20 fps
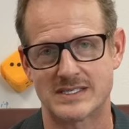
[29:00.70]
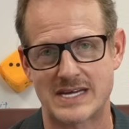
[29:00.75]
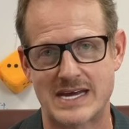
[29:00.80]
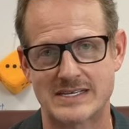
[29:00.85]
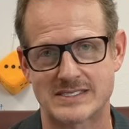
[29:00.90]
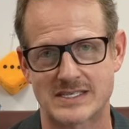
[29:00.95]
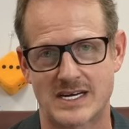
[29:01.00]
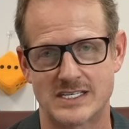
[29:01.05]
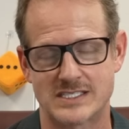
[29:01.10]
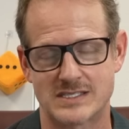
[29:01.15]

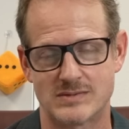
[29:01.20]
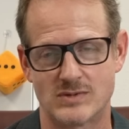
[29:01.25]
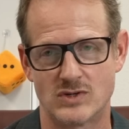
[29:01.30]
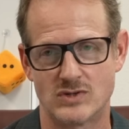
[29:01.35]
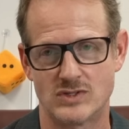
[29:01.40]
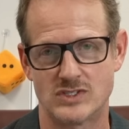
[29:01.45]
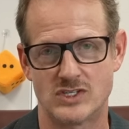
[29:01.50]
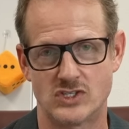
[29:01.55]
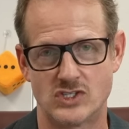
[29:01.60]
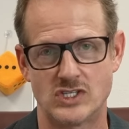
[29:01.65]
last customer who
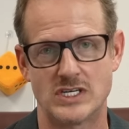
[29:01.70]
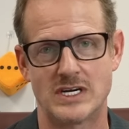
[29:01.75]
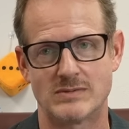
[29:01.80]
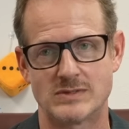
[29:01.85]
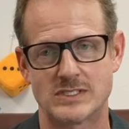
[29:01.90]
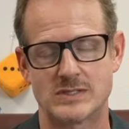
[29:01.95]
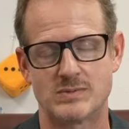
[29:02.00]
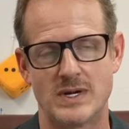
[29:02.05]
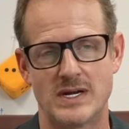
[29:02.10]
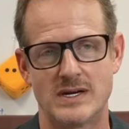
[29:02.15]
was a
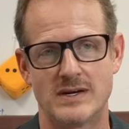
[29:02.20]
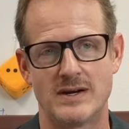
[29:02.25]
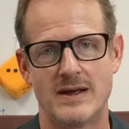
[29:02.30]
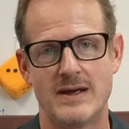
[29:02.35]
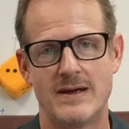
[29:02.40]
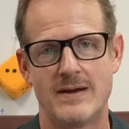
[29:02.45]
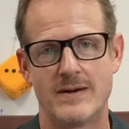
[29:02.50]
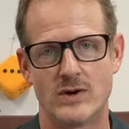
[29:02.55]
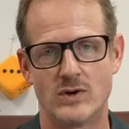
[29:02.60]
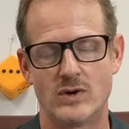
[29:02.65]
GM spin,
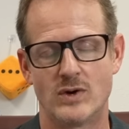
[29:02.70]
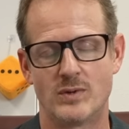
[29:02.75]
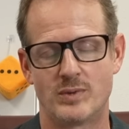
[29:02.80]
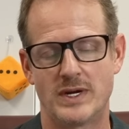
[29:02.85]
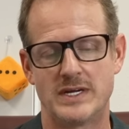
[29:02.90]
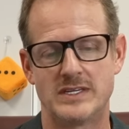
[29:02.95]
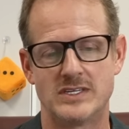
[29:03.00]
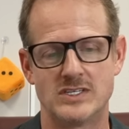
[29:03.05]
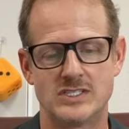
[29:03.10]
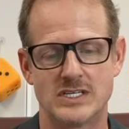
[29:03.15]
who
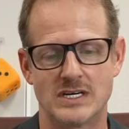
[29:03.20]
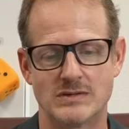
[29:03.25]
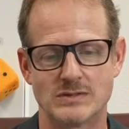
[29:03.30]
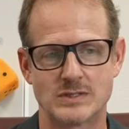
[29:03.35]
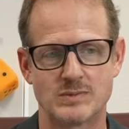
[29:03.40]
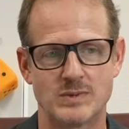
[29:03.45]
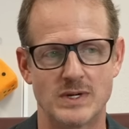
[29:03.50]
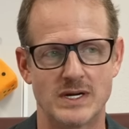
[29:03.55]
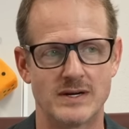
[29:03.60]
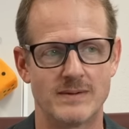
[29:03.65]
played the GM
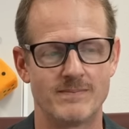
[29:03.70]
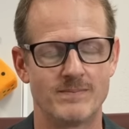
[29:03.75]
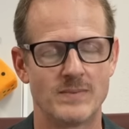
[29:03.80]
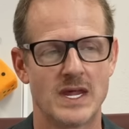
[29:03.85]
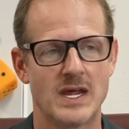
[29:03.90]
spin,